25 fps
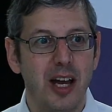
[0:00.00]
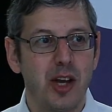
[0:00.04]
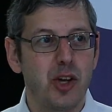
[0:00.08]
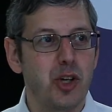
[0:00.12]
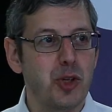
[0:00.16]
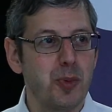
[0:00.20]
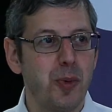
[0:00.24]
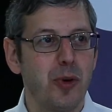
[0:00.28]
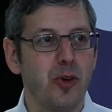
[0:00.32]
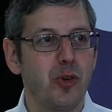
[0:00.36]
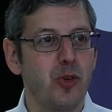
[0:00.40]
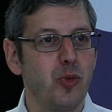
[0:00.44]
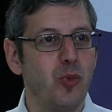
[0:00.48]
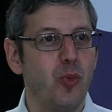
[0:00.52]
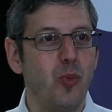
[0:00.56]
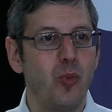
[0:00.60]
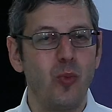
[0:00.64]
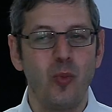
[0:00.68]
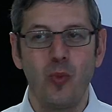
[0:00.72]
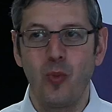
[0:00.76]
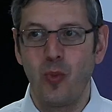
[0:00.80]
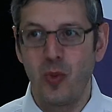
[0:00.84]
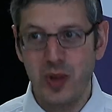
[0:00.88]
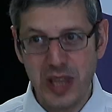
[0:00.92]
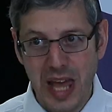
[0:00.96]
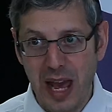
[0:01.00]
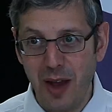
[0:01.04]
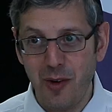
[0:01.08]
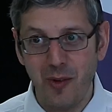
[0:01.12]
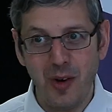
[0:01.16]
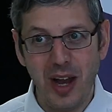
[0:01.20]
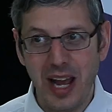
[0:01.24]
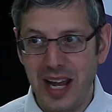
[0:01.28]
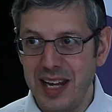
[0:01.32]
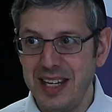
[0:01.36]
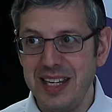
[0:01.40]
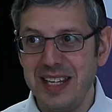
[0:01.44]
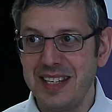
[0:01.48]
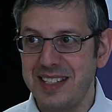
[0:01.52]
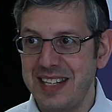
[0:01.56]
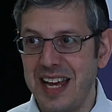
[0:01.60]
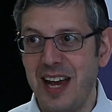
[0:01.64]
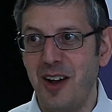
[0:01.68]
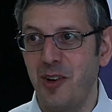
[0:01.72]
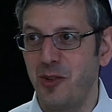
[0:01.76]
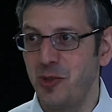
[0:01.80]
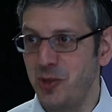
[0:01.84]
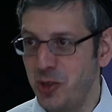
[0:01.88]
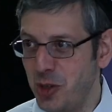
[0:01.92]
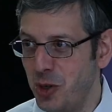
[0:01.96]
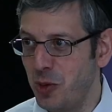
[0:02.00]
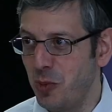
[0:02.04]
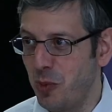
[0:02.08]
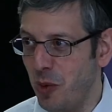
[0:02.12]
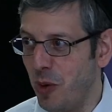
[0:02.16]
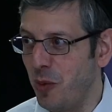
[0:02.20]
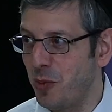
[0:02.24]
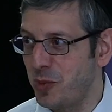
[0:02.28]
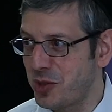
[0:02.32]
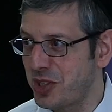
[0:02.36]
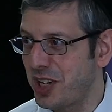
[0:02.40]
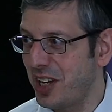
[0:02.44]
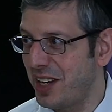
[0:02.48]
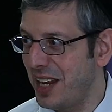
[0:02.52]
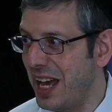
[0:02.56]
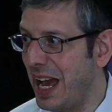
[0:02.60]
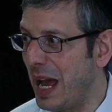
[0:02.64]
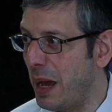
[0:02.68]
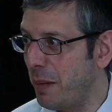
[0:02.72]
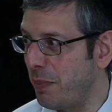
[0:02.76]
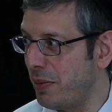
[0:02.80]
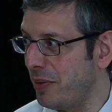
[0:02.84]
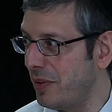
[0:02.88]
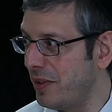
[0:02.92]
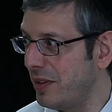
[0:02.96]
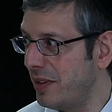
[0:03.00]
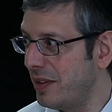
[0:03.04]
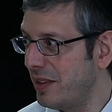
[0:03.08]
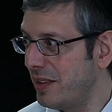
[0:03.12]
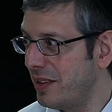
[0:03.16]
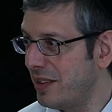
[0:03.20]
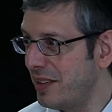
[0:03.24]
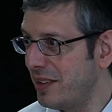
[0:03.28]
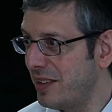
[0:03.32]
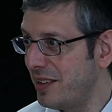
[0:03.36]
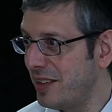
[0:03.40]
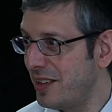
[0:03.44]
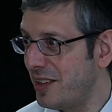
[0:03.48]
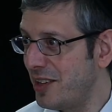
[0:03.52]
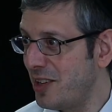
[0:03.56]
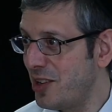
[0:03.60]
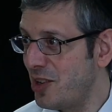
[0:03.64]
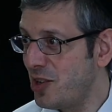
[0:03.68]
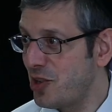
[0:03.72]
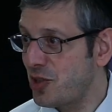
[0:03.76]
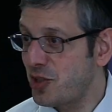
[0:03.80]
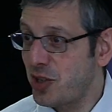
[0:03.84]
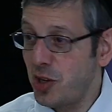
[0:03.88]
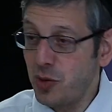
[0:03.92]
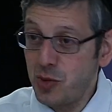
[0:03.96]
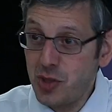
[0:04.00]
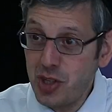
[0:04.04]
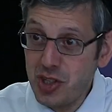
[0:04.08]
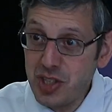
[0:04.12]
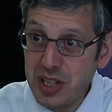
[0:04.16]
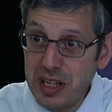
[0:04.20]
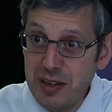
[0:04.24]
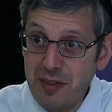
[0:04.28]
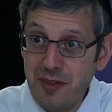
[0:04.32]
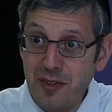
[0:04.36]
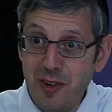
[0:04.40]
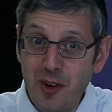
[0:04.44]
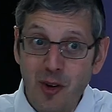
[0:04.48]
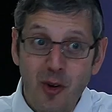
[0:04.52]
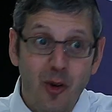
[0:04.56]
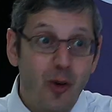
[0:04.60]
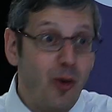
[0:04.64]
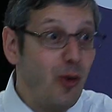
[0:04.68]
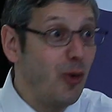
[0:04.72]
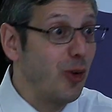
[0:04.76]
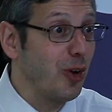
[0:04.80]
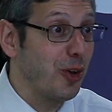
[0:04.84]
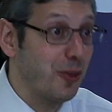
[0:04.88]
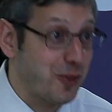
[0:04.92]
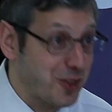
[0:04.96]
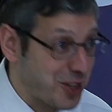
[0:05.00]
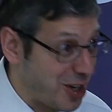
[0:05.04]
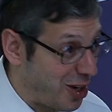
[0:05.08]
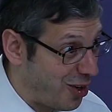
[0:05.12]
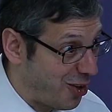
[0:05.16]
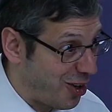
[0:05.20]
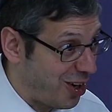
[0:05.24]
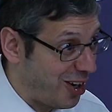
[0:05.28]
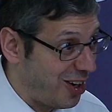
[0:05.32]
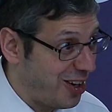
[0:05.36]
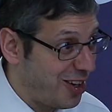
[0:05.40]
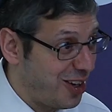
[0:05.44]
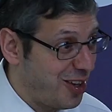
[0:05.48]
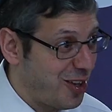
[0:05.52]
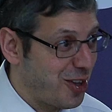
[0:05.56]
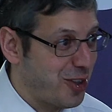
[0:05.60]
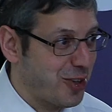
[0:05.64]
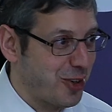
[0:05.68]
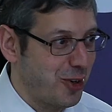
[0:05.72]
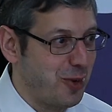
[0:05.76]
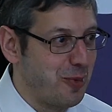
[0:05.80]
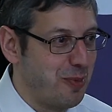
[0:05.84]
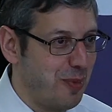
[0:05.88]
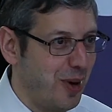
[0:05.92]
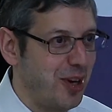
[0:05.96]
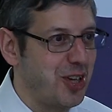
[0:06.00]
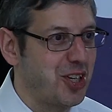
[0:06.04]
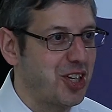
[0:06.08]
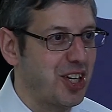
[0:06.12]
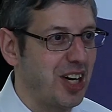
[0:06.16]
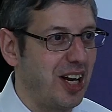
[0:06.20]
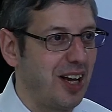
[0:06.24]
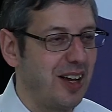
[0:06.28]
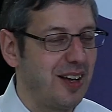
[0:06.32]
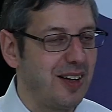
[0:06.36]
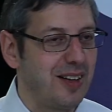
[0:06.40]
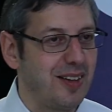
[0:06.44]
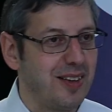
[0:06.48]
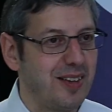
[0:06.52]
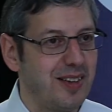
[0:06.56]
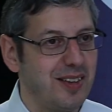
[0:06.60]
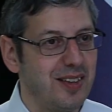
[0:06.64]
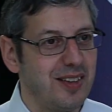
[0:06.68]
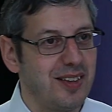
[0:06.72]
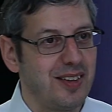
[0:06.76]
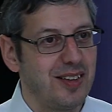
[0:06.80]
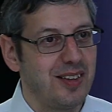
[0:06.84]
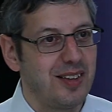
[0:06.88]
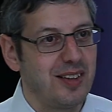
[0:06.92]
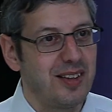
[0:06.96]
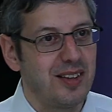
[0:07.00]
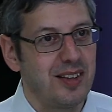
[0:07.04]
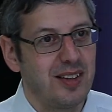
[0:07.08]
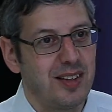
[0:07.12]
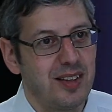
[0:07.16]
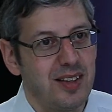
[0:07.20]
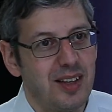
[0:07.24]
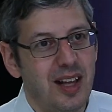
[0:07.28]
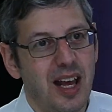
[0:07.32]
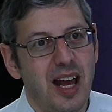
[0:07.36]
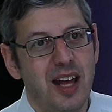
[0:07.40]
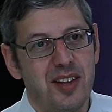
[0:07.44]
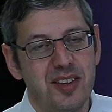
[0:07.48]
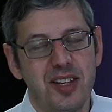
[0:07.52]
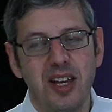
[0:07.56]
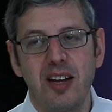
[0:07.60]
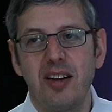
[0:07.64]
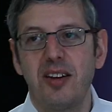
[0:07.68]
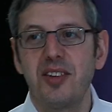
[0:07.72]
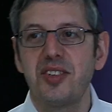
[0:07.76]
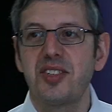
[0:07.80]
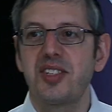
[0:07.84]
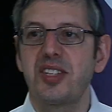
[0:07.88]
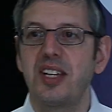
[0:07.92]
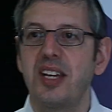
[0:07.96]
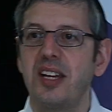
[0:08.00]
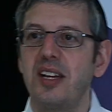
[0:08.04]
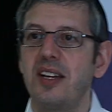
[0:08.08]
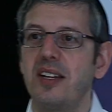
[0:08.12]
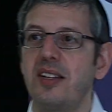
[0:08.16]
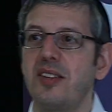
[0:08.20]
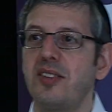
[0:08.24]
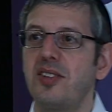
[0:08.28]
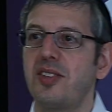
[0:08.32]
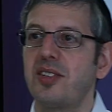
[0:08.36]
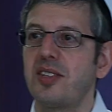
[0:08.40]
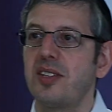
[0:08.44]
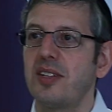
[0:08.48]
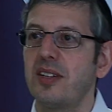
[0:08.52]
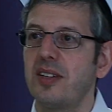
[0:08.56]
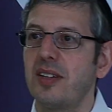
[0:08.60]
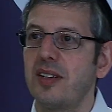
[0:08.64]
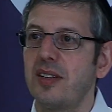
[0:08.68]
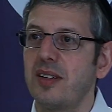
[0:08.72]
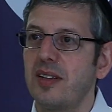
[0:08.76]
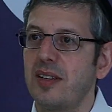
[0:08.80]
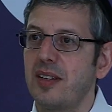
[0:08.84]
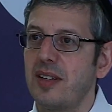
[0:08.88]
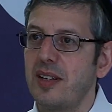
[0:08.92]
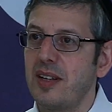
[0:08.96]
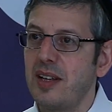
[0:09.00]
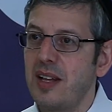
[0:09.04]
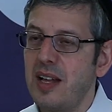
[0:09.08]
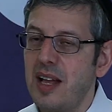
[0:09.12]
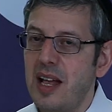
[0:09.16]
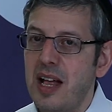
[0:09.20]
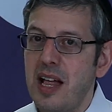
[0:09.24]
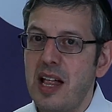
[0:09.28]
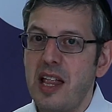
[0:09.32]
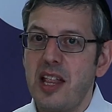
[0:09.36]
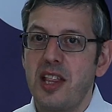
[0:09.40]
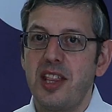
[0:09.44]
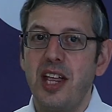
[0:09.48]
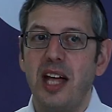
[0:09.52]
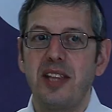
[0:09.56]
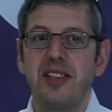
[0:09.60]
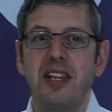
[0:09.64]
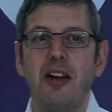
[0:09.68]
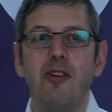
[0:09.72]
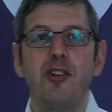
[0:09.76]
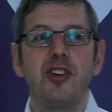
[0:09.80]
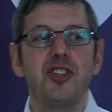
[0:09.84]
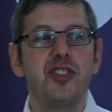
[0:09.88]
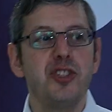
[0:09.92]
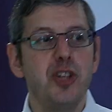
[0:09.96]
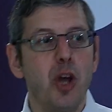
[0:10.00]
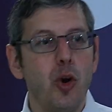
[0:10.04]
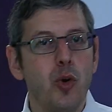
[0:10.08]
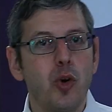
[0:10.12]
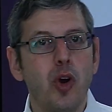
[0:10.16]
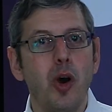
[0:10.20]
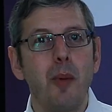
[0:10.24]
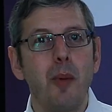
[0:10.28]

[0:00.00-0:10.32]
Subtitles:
HaKadosh Baruch Hu, without any doubt, knew what was going to happen. So just give all of Torah through Moshe. And the answer is that there is no